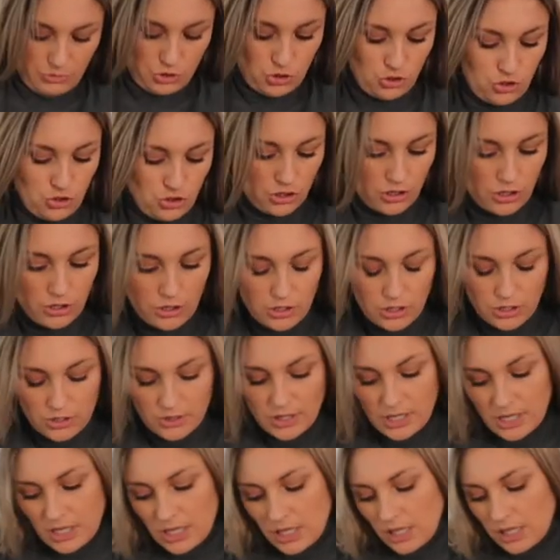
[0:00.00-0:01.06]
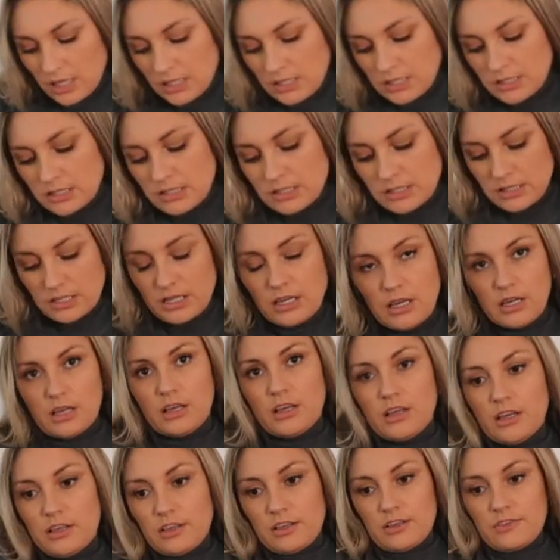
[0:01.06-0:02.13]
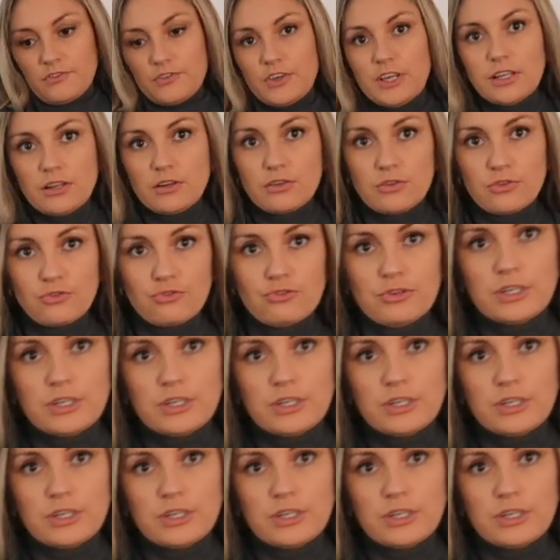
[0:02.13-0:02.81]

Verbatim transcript: me just show you this. I think it looks